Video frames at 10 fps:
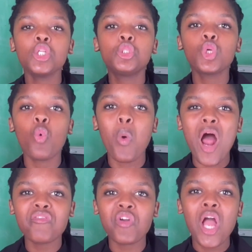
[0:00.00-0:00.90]
do you
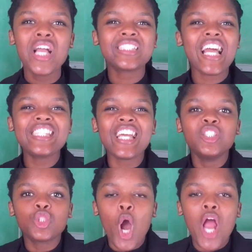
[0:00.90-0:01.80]
want from
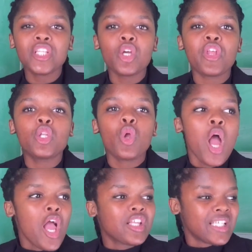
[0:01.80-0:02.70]
Senze Ntoni so that
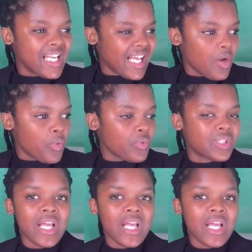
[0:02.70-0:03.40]
Tina,